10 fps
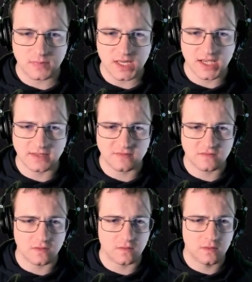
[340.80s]
And
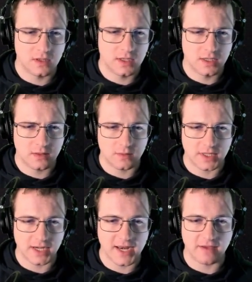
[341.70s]
so we're going
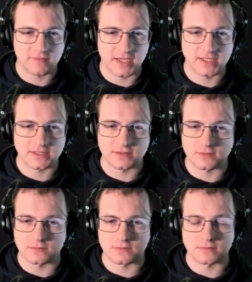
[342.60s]
to navigate
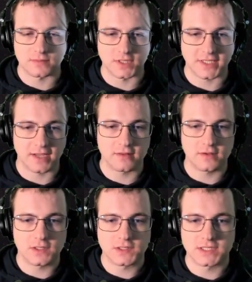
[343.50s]
to our
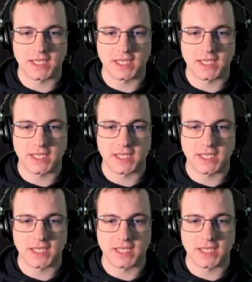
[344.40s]
downloads,